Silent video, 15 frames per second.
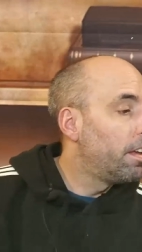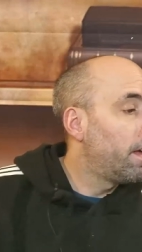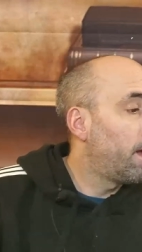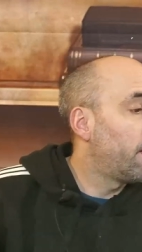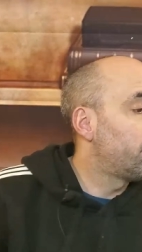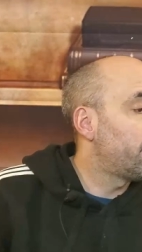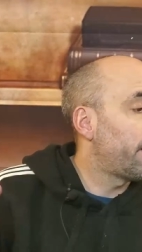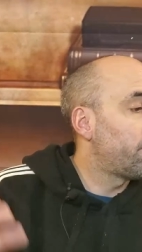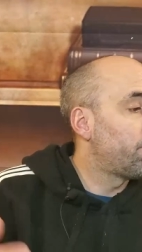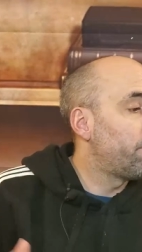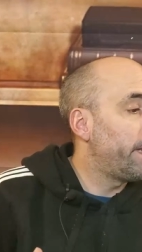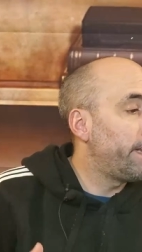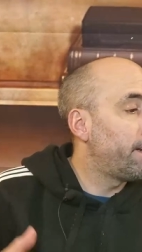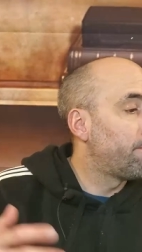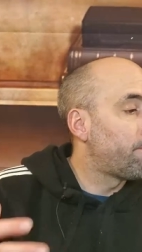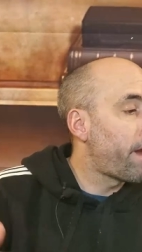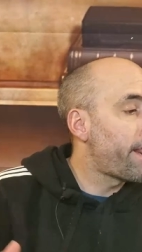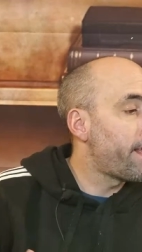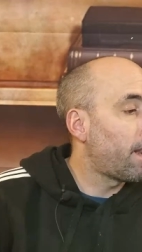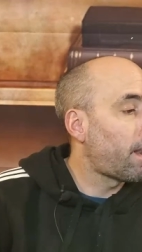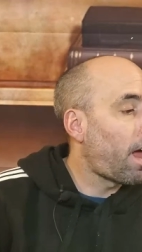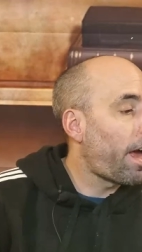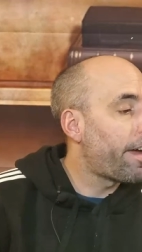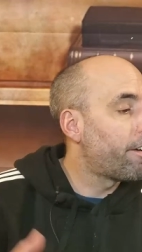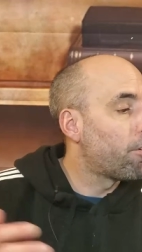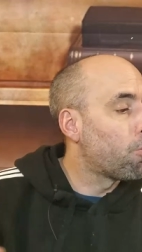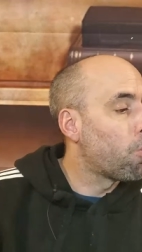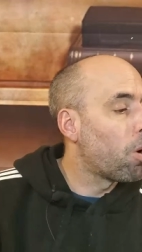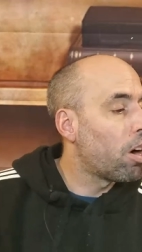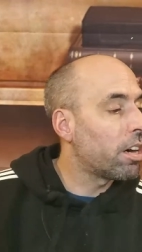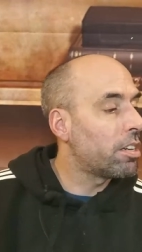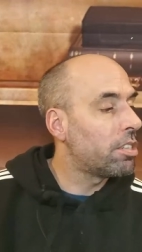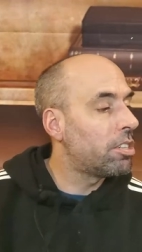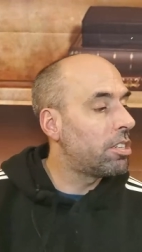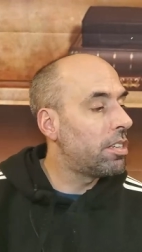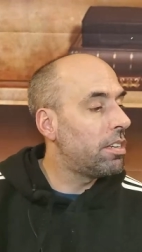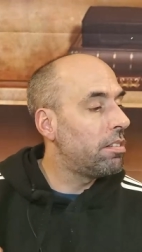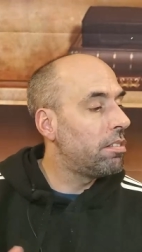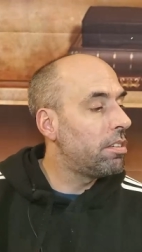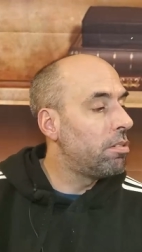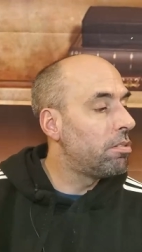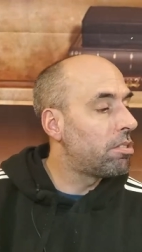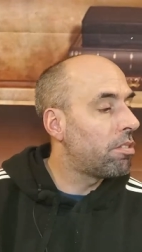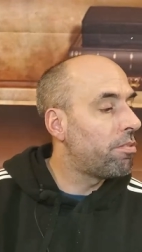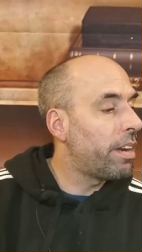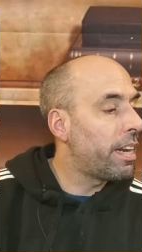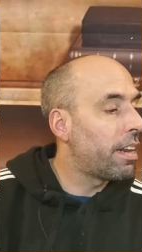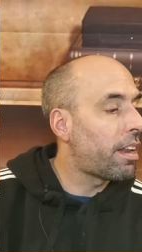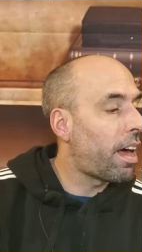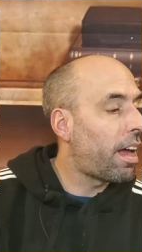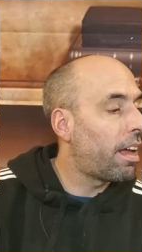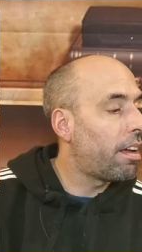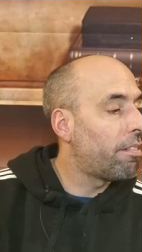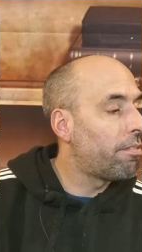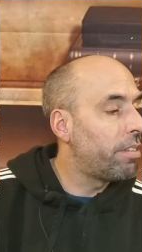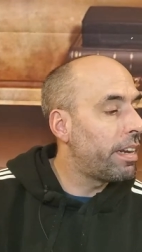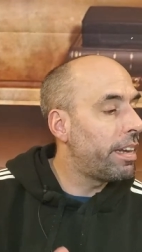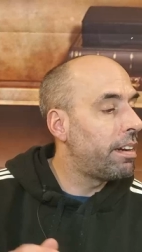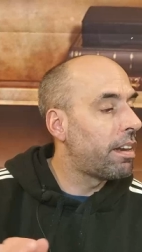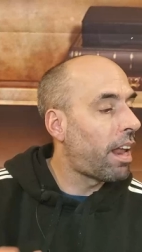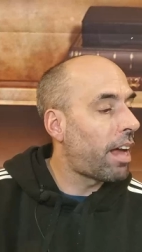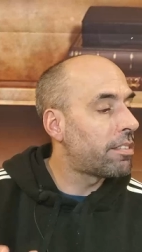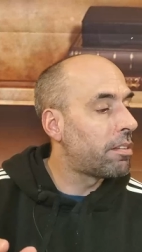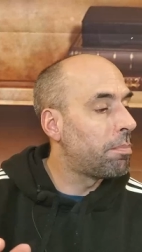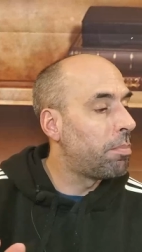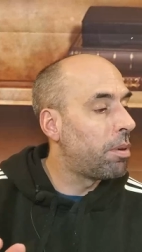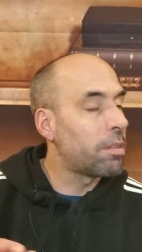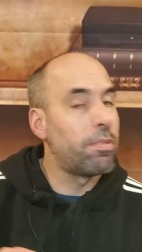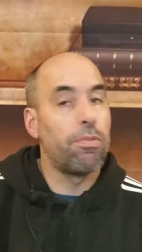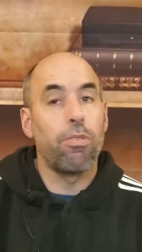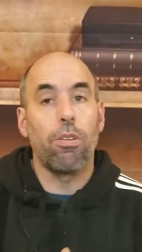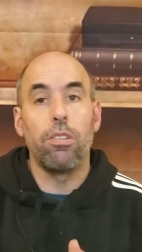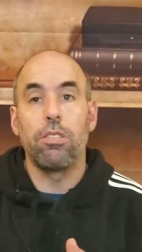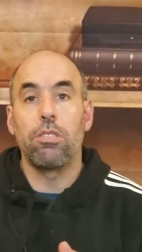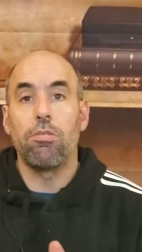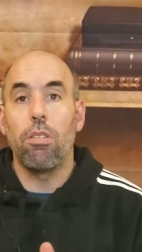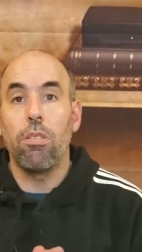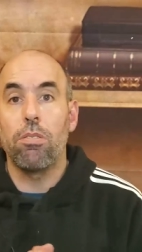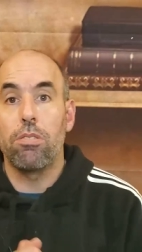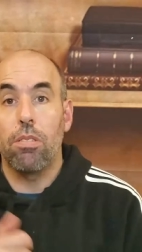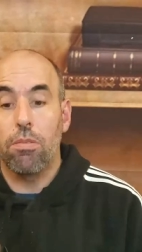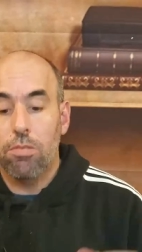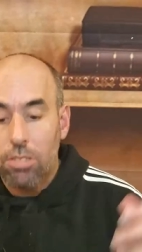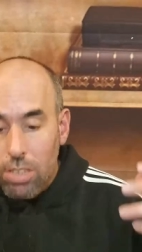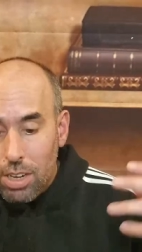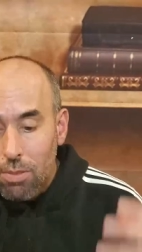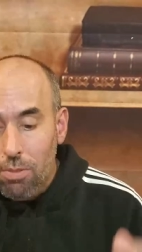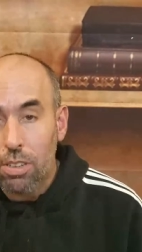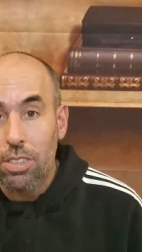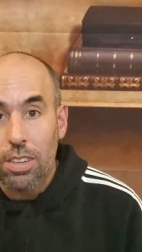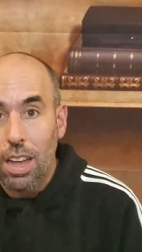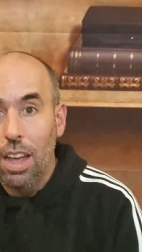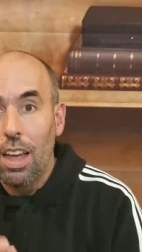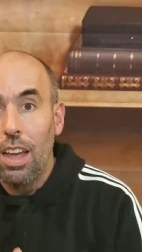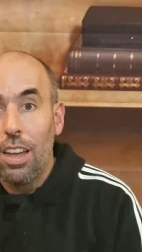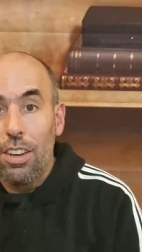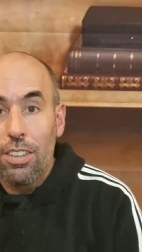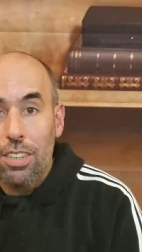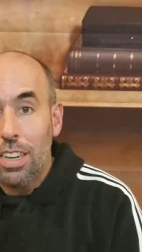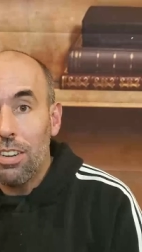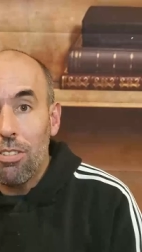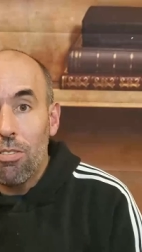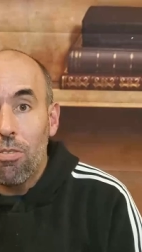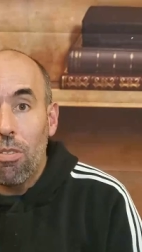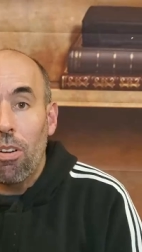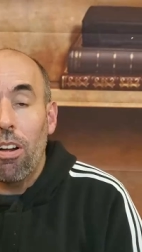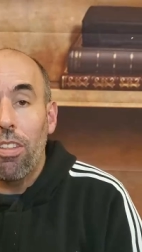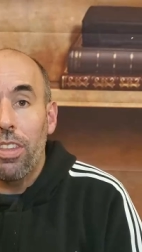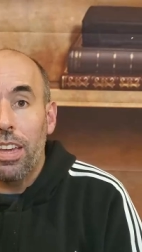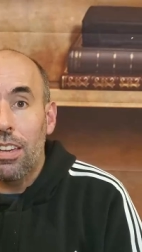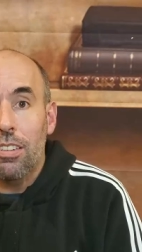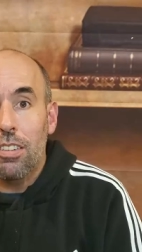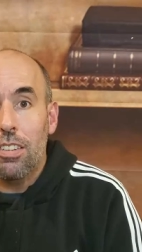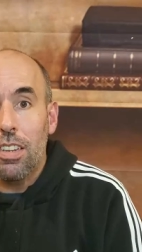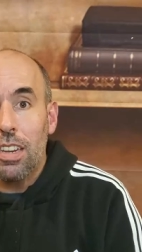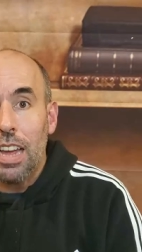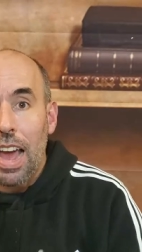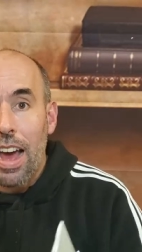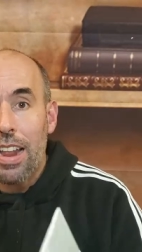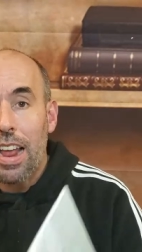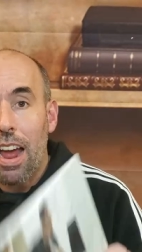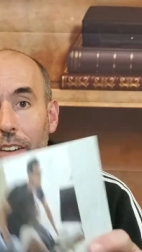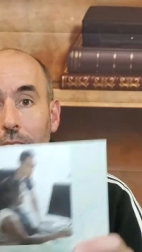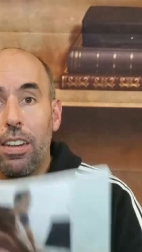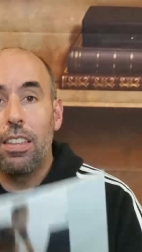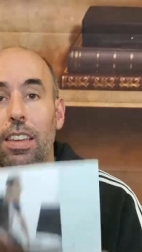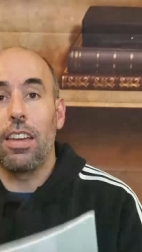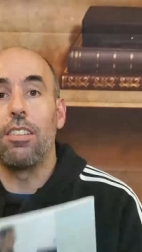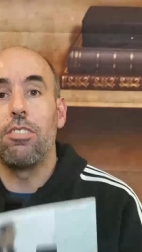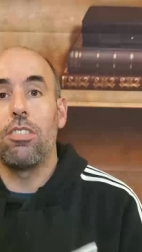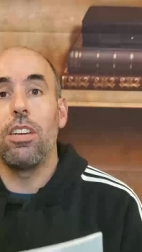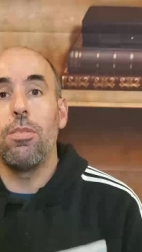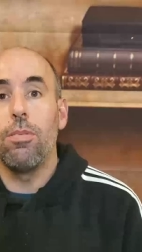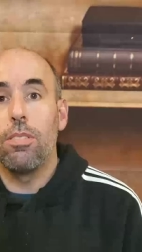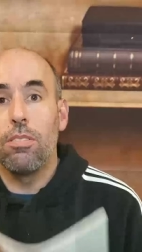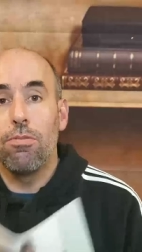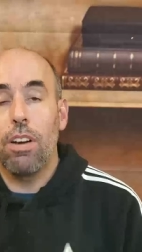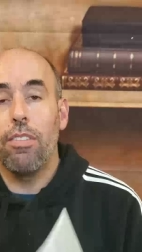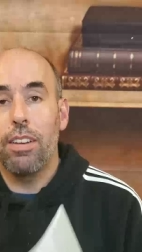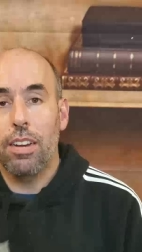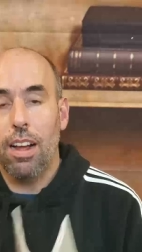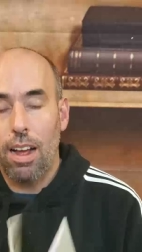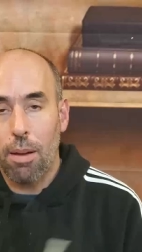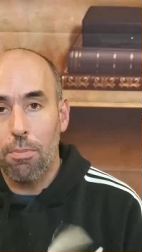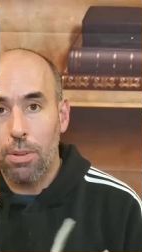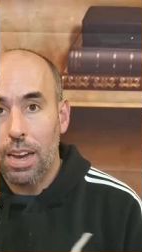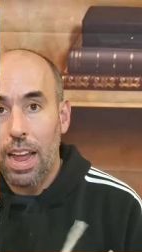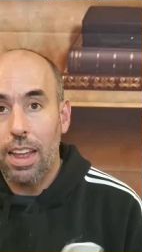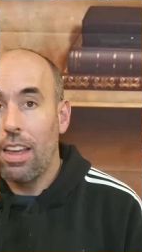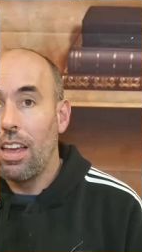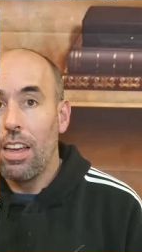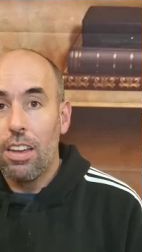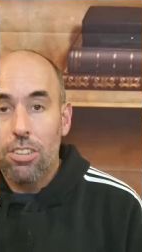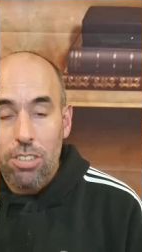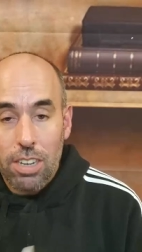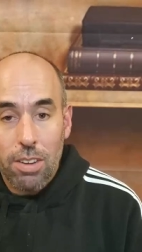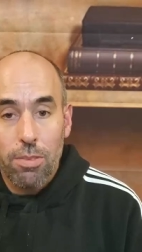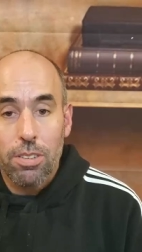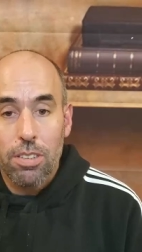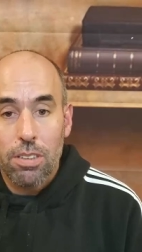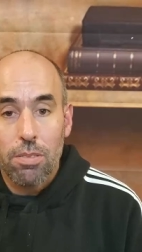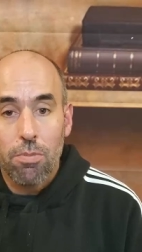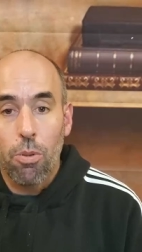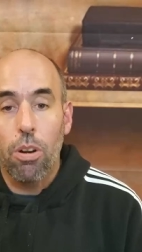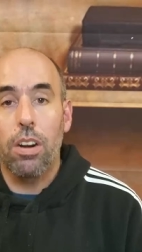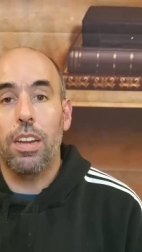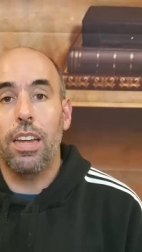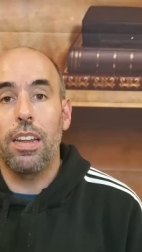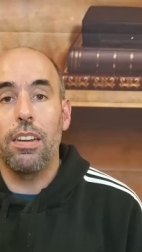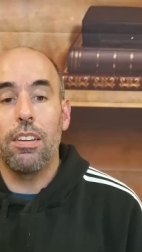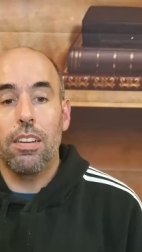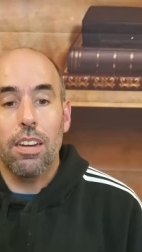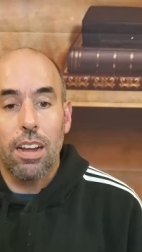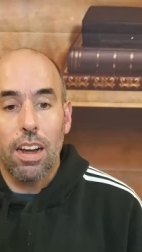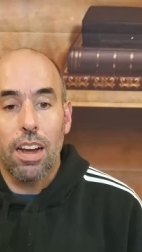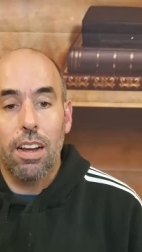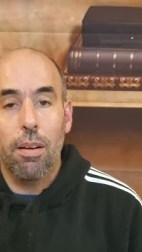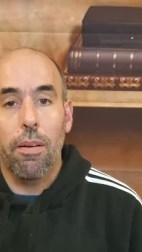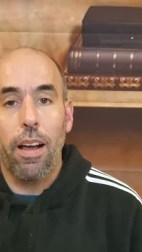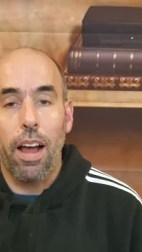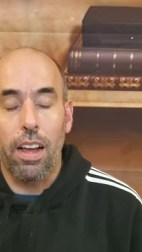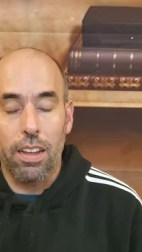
Uh, she had to read and write a lot in her work. She used to read a lot, read lots of books before her stroke. So she was, she knew all this. She had everything. She was very comprehensive. She was working a,